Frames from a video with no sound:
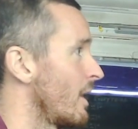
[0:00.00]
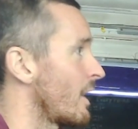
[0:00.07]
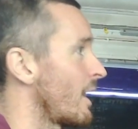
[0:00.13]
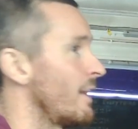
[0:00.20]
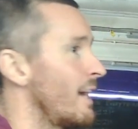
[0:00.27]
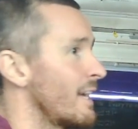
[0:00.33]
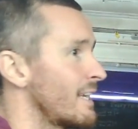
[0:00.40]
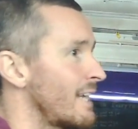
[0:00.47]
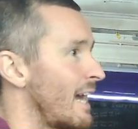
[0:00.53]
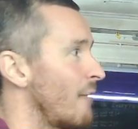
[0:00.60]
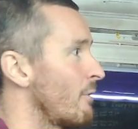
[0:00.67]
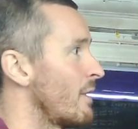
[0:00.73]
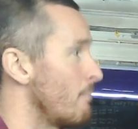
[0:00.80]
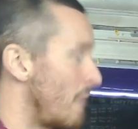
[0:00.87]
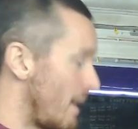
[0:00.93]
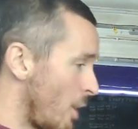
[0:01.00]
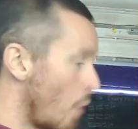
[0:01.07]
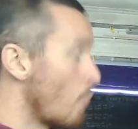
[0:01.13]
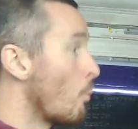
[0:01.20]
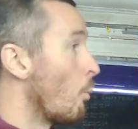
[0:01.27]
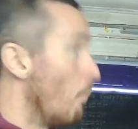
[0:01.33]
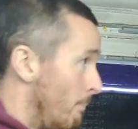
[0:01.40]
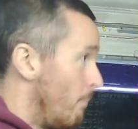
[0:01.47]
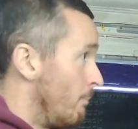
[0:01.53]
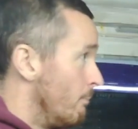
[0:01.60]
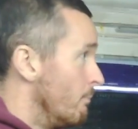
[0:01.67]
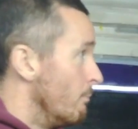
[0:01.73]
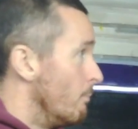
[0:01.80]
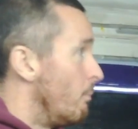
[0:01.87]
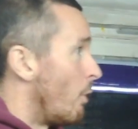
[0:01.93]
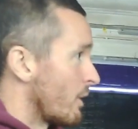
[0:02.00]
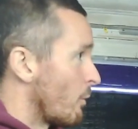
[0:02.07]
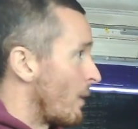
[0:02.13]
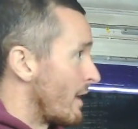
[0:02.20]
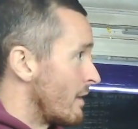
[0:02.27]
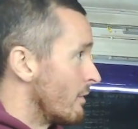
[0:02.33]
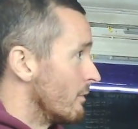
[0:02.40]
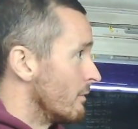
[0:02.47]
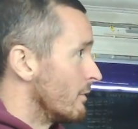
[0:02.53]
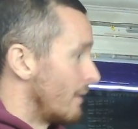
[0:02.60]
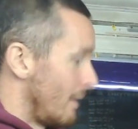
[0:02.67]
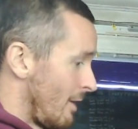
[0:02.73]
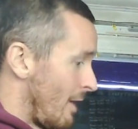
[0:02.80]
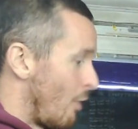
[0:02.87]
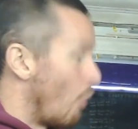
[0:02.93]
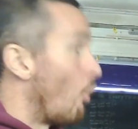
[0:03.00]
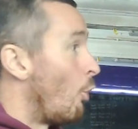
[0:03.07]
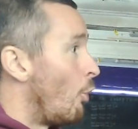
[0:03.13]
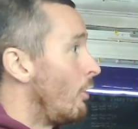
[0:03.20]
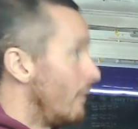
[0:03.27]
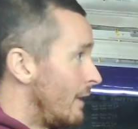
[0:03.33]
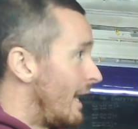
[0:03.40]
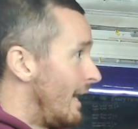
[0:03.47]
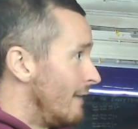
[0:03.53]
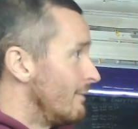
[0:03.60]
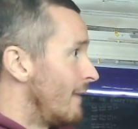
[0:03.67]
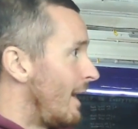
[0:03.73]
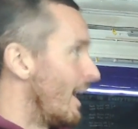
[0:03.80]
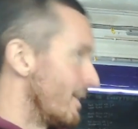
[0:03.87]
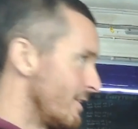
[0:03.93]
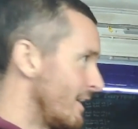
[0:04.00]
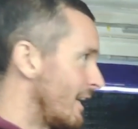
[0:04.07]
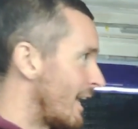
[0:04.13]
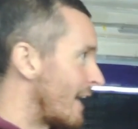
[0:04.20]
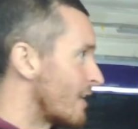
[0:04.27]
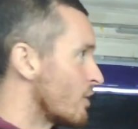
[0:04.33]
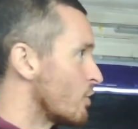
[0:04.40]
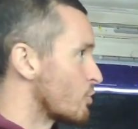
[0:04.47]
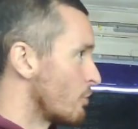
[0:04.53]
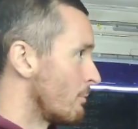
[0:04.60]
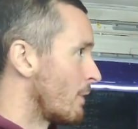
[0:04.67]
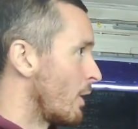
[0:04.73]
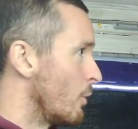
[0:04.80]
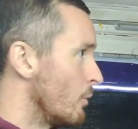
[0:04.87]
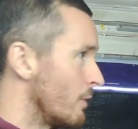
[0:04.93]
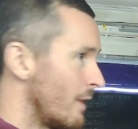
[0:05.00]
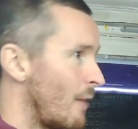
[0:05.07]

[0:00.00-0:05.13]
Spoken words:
Can I carry my own body weight or ideally some load?